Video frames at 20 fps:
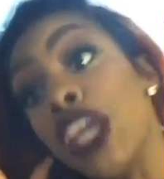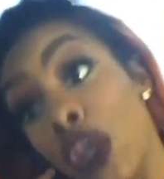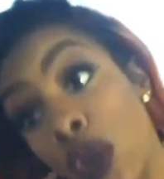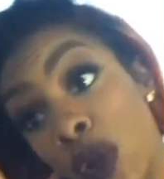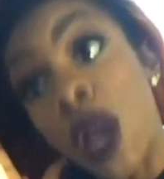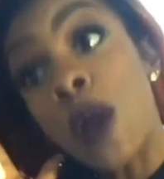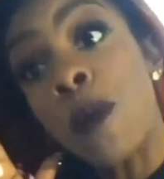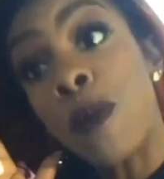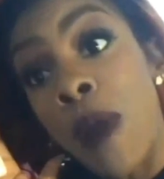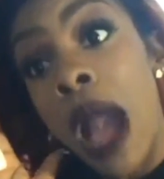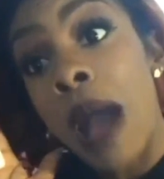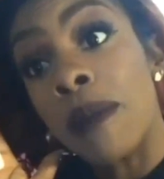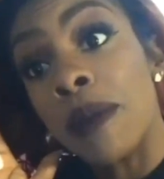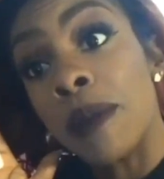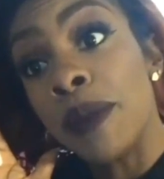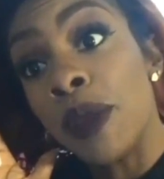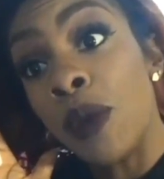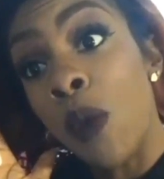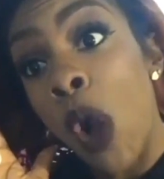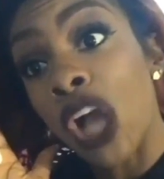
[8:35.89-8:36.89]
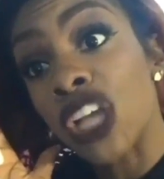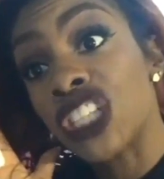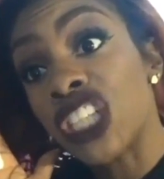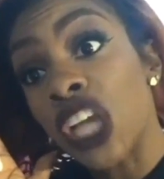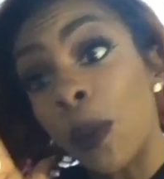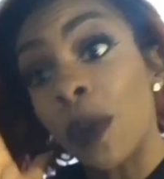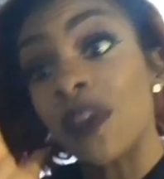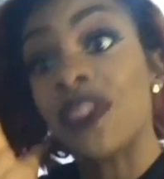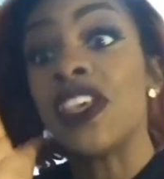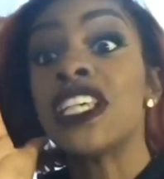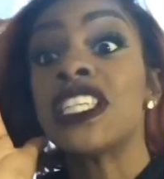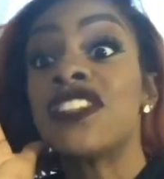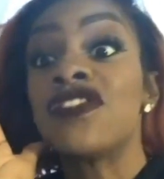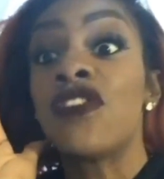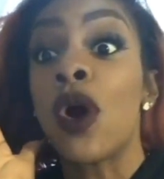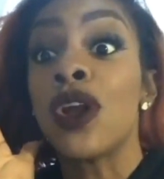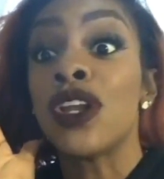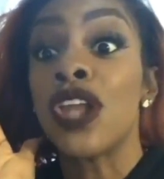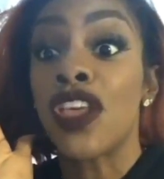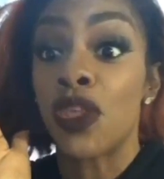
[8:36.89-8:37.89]
So you could probably wash up with this
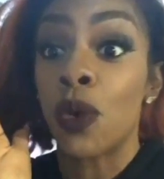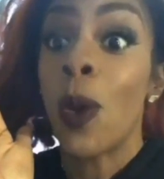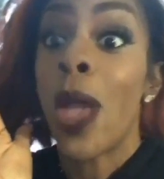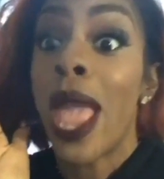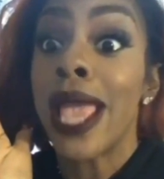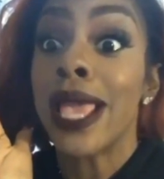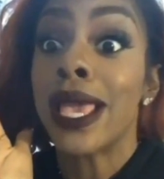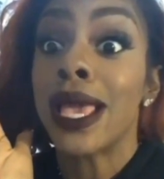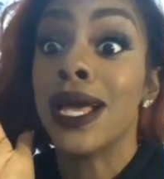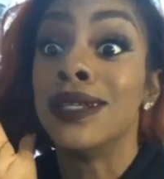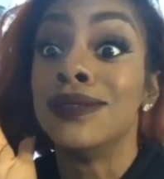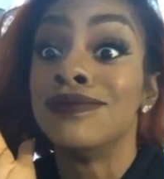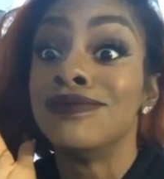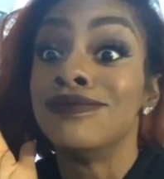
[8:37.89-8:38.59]
for another week.